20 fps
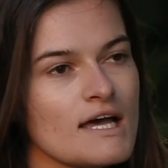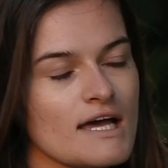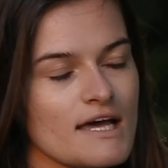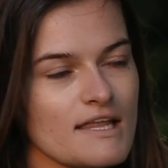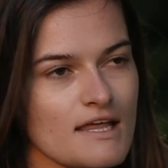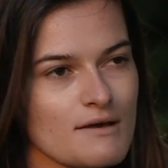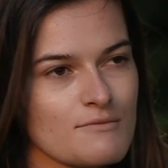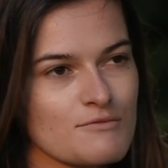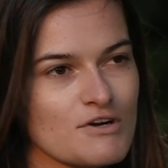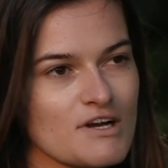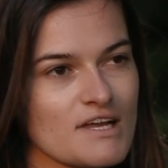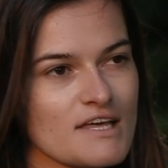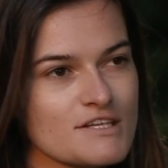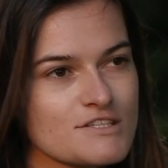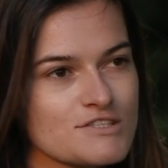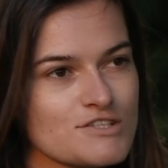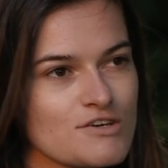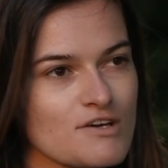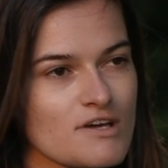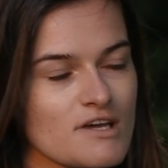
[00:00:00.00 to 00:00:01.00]
and I'm really
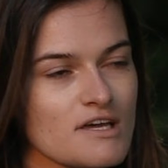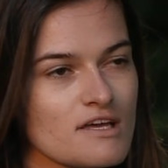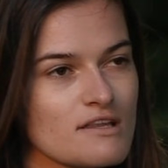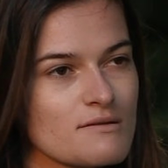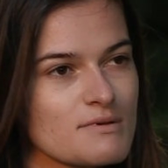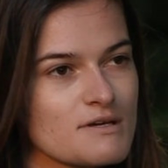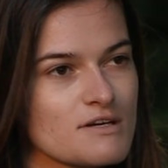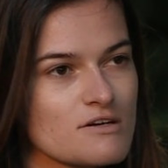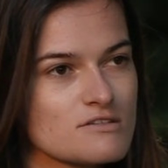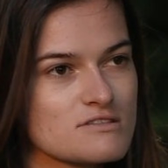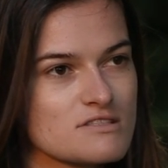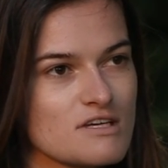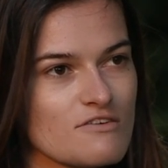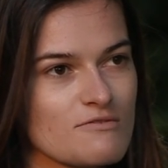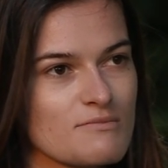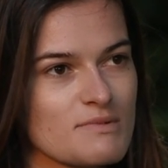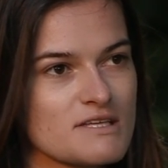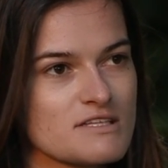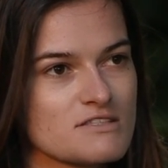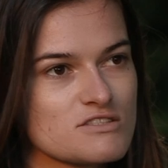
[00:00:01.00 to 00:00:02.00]
enjoying it because
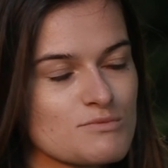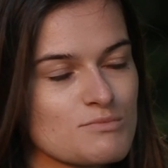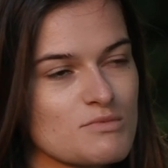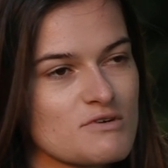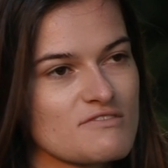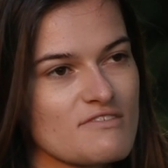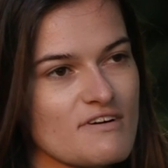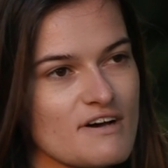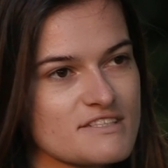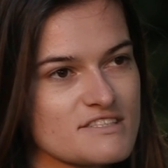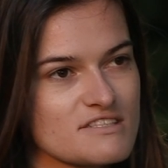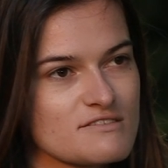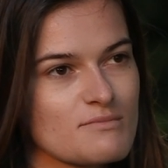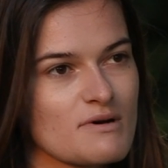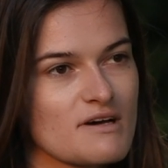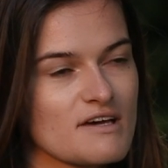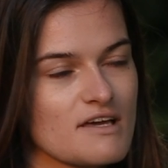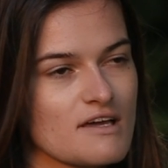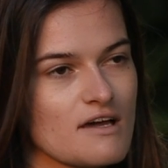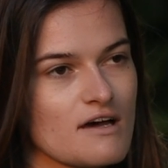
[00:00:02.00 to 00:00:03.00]
I've been supervised
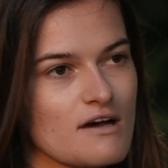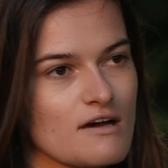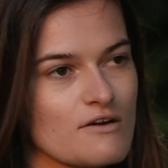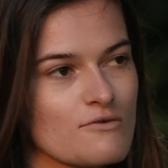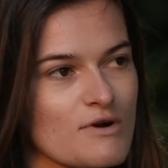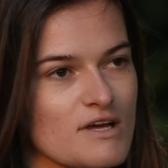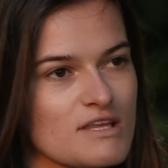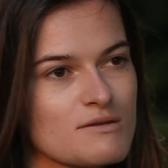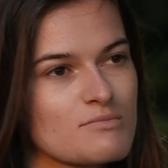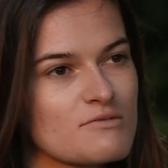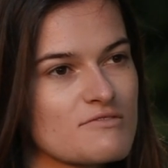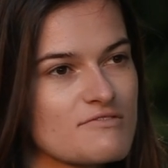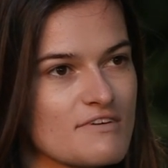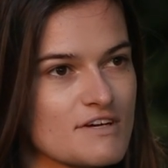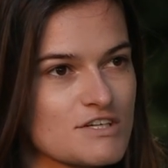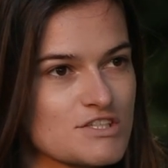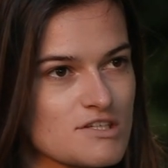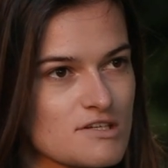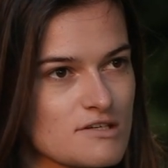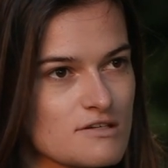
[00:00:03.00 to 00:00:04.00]
by uh, great
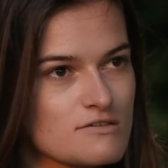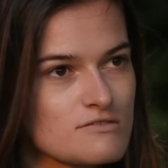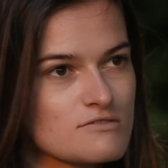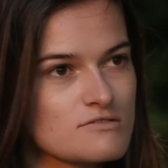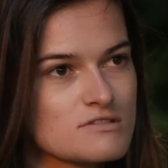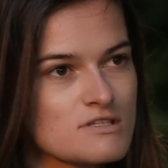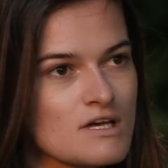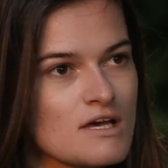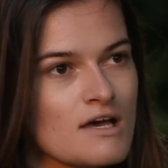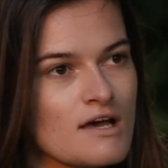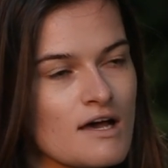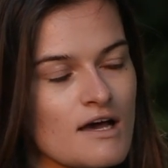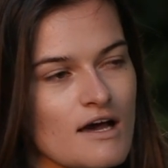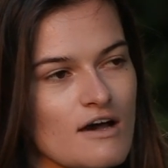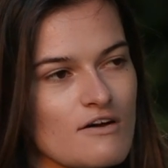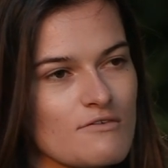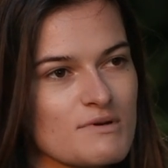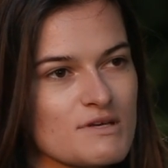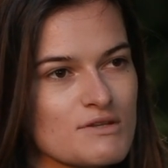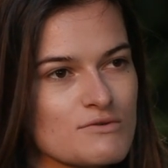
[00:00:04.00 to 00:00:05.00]
professionals.
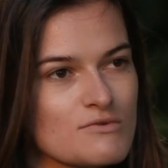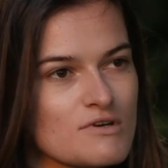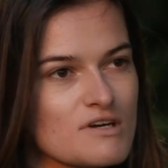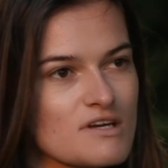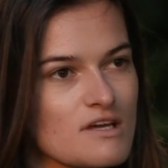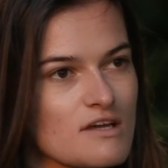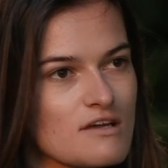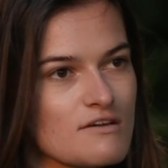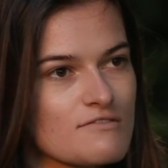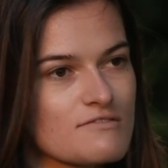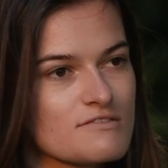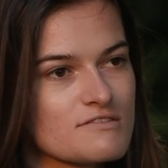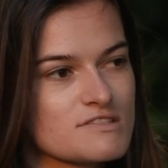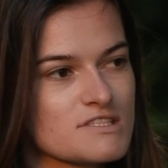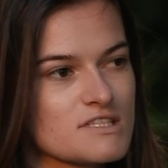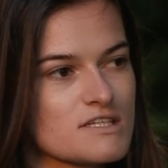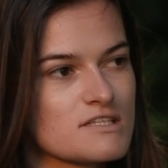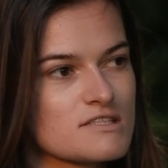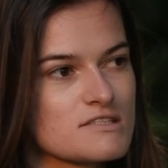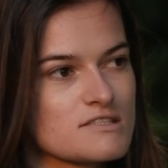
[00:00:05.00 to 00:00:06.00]
I've been working
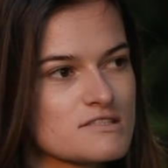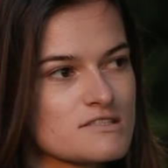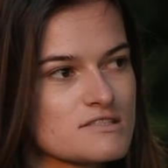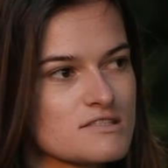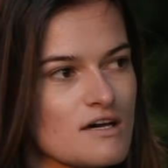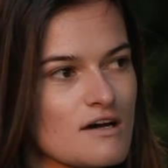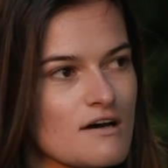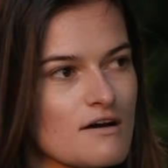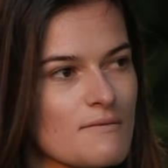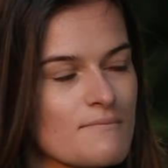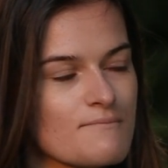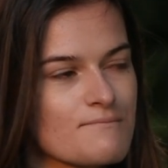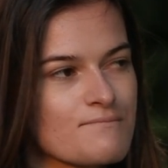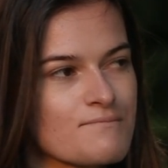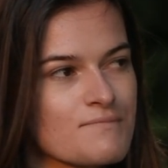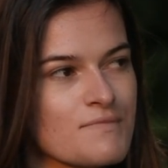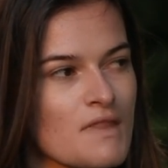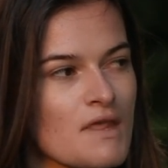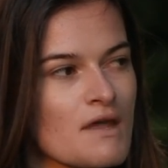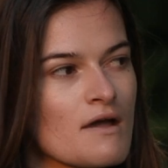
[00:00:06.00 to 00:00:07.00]
since um,
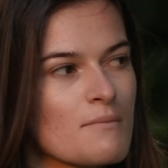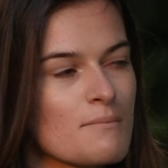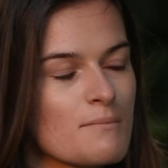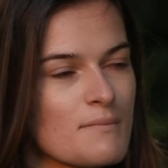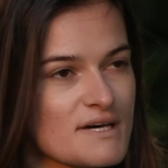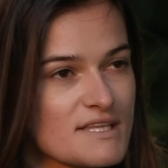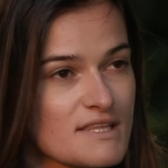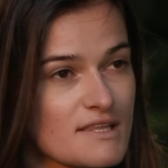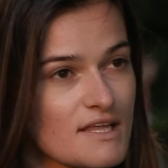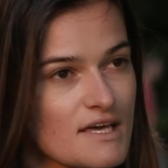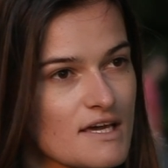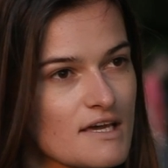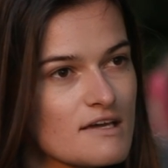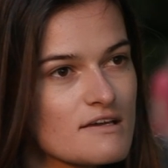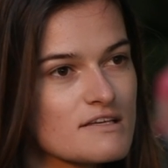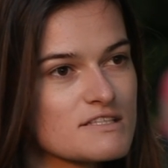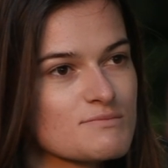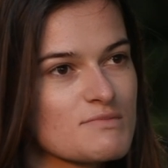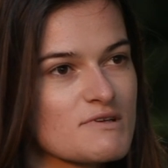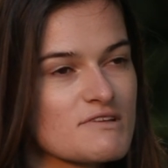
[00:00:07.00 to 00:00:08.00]

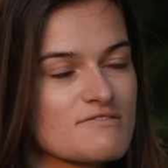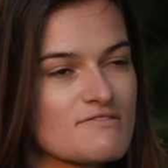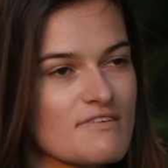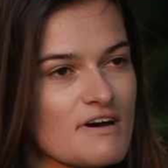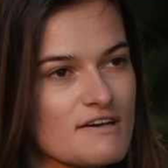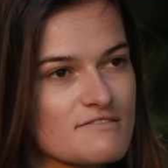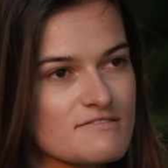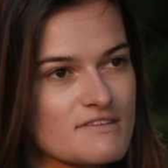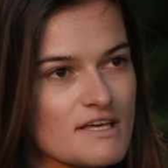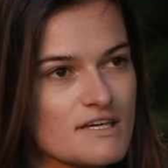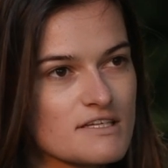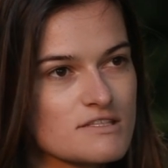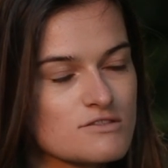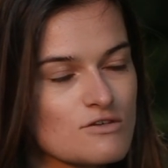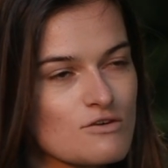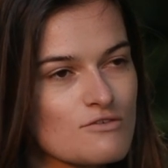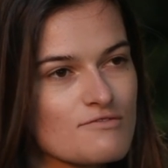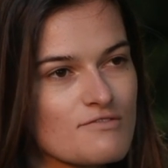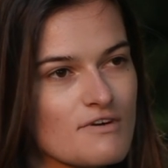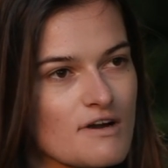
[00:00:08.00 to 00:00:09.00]
Monday. It's been five days
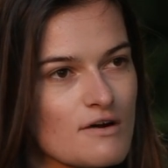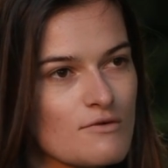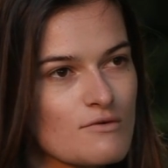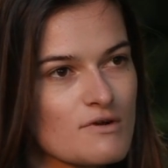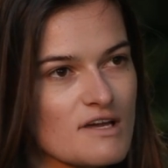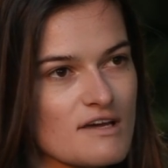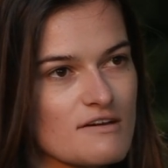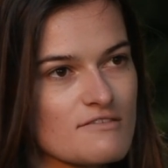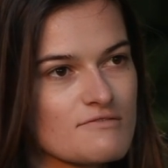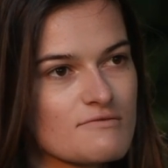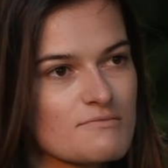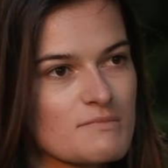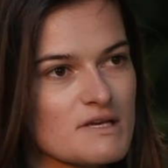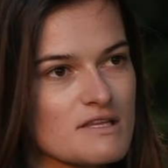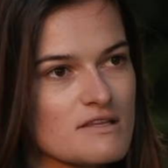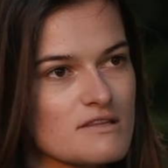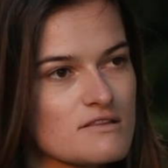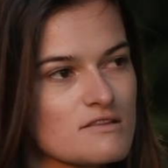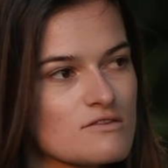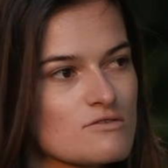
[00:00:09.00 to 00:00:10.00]
so far. We have
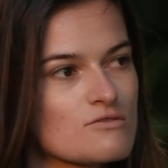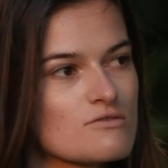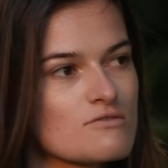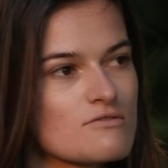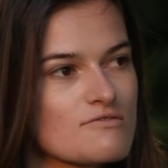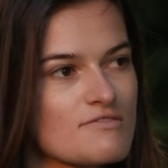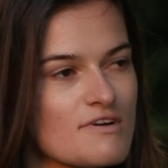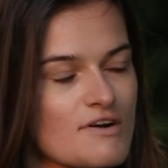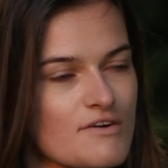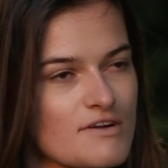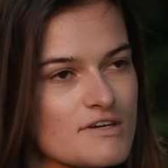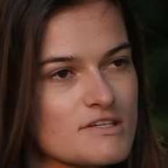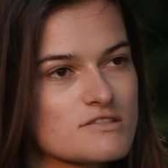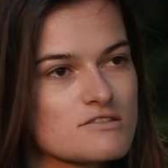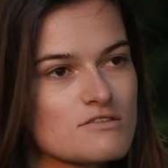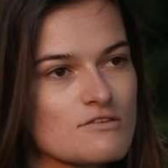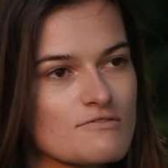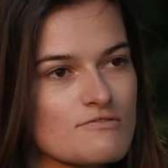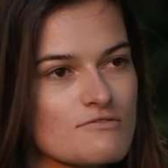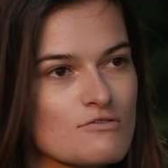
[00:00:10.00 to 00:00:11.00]
been to
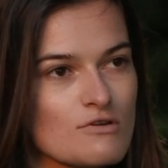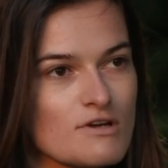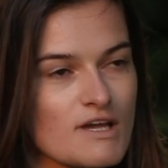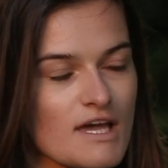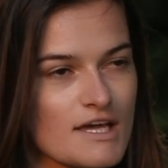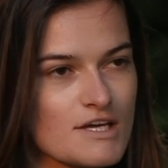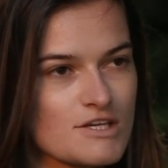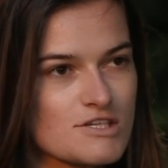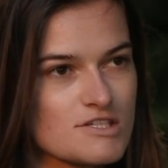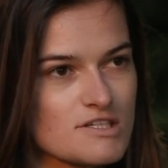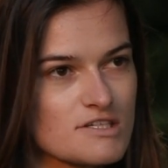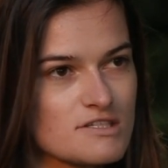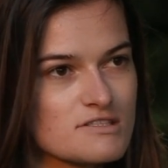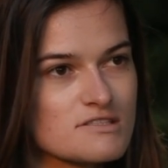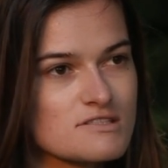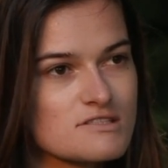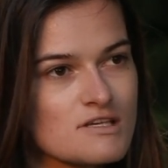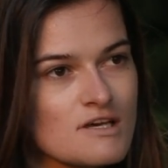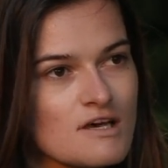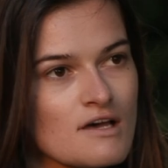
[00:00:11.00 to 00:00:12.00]
various of
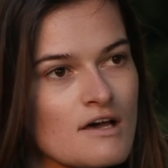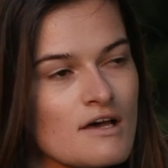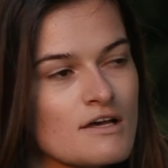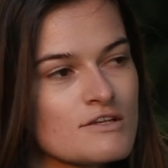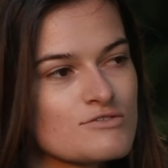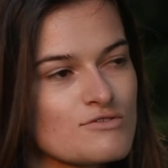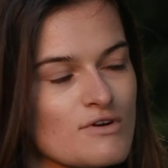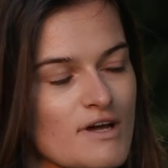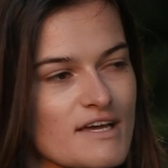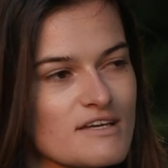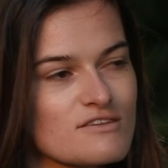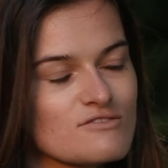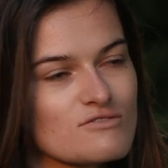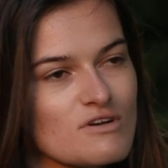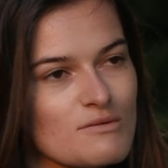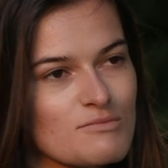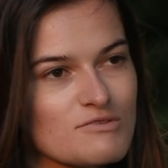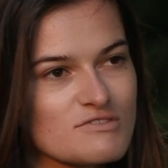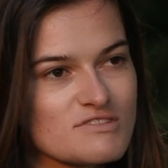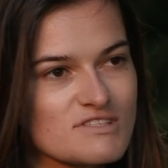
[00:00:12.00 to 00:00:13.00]
occasions trying to
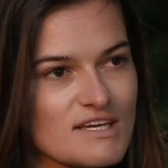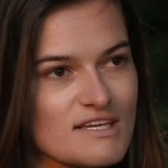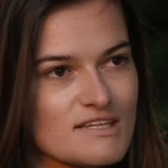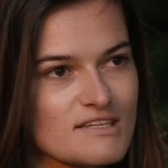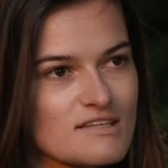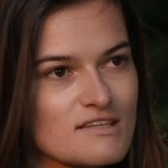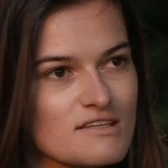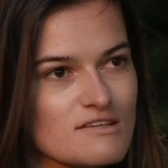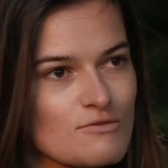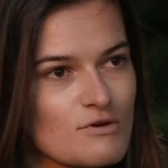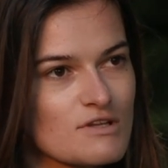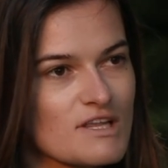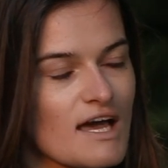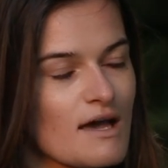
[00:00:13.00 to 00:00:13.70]
represent what